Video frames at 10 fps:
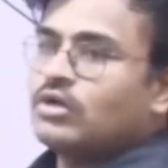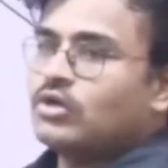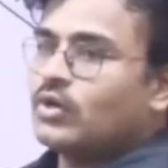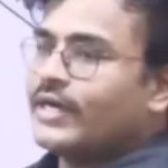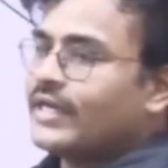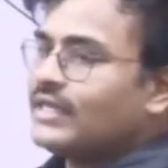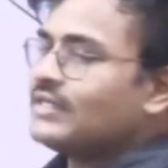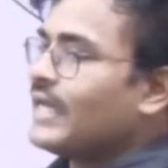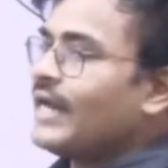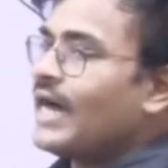Turret
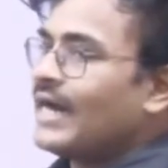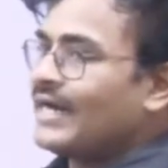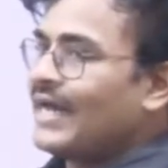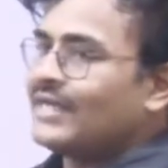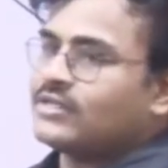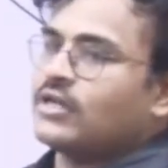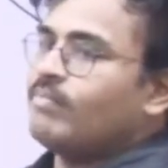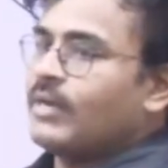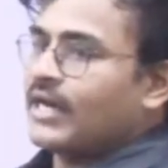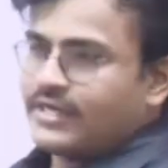is an attached
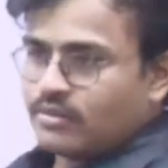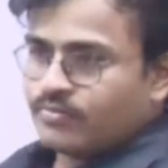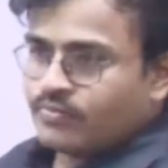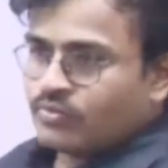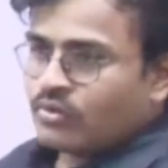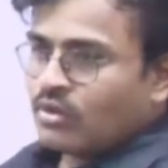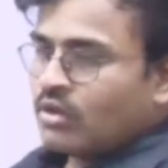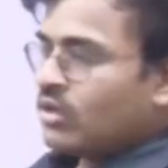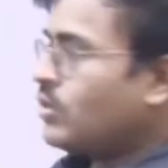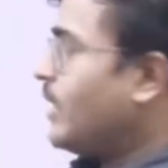minaret.
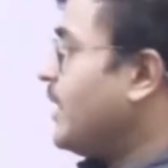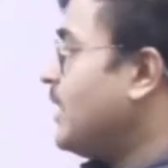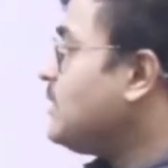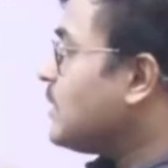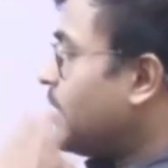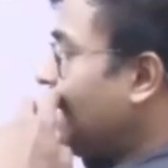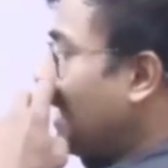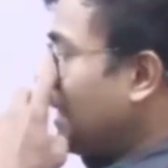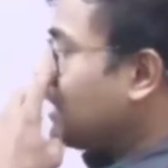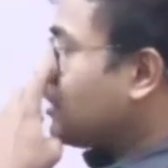Turret is an
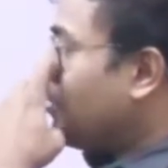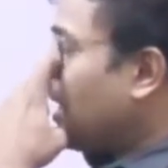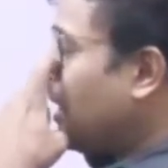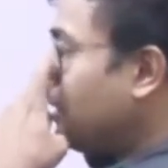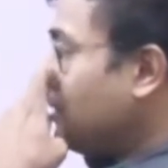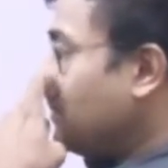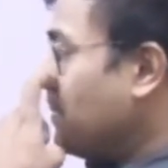attached minaret.